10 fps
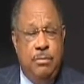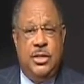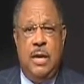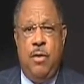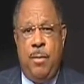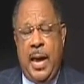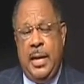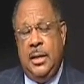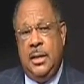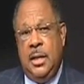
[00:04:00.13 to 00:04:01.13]
James David
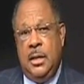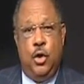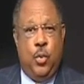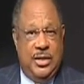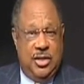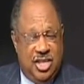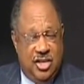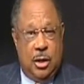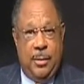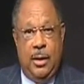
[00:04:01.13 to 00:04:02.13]
Manning, the
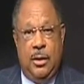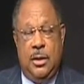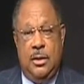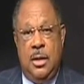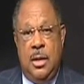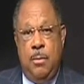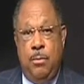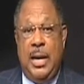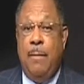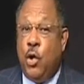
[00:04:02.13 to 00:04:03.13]
quintessential American,
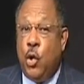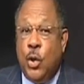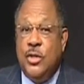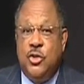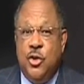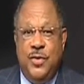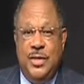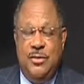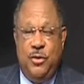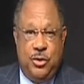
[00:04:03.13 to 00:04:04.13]
but I'm the Lord's
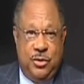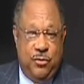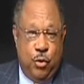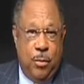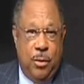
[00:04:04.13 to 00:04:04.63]
servant, first and